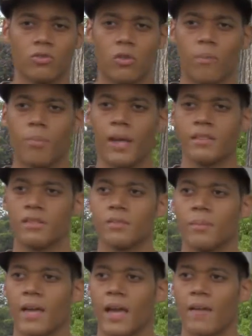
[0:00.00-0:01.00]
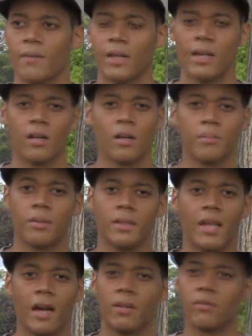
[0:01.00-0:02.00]
So Pisces might have a lot of up
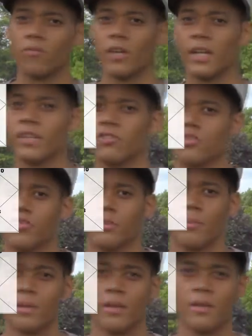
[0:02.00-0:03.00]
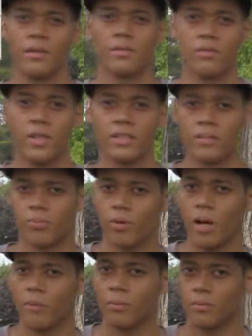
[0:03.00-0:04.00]
and down in relationship. So that's the
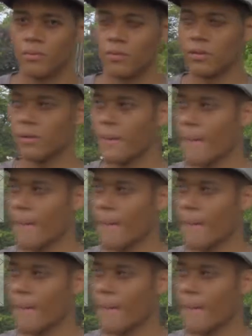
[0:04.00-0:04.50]
problem, see?